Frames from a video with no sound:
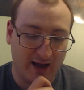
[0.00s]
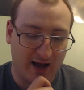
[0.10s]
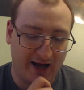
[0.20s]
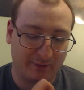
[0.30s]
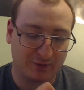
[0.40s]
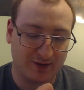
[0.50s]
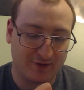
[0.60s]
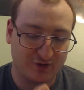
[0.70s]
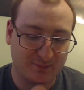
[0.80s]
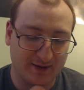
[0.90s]
I would
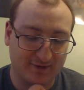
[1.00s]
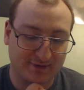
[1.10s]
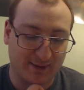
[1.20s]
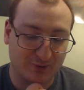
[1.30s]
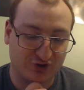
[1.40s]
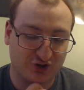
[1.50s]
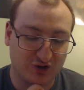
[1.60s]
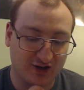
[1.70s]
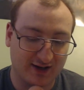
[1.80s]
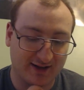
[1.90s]
rather spend this
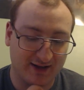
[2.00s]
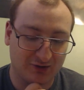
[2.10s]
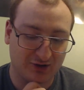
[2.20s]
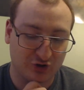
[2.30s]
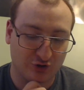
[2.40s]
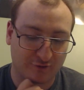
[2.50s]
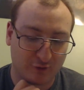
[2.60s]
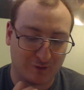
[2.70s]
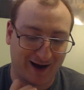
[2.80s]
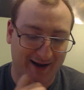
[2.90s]
opportunity killing
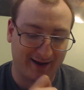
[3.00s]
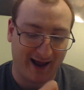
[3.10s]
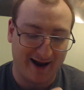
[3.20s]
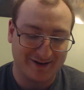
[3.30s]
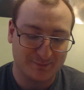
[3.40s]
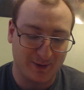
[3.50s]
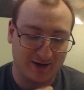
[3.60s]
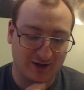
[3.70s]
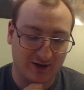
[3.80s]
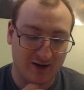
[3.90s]
Unifor and
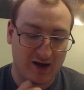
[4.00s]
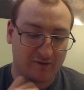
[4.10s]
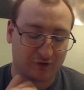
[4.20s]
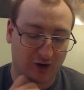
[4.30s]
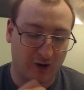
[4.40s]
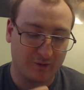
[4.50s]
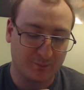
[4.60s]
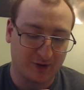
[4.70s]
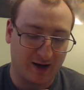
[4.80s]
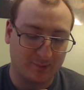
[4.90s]
Becca for all the
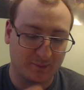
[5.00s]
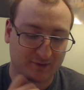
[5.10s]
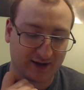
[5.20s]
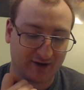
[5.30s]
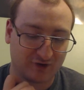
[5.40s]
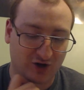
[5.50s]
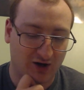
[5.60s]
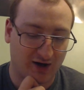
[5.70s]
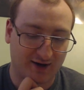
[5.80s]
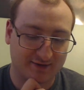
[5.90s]
problems they have
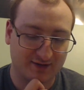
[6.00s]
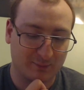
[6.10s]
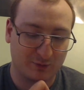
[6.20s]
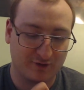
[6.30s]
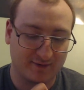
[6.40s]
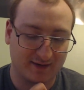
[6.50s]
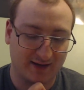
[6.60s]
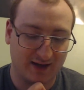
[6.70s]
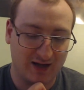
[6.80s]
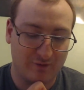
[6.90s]
caused and preventing
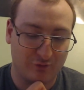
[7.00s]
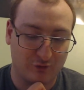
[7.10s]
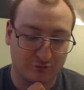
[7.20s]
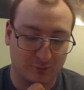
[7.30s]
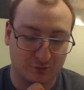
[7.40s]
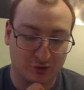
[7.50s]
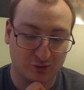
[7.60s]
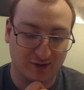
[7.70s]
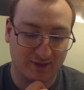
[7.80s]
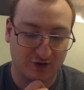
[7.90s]
evil from
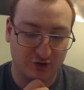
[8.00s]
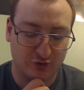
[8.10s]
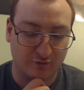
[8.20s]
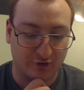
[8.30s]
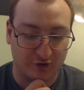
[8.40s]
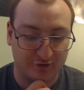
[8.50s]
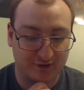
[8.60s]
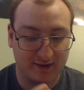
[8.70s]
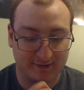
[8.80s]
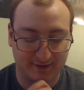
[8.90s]
ruling the universe,
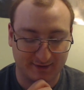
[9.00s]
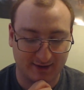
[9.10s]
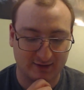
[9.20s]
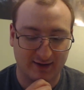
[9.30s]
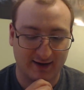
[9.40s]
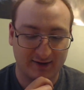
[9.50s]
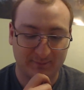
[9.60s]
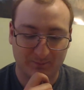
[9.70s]
said Nikolai.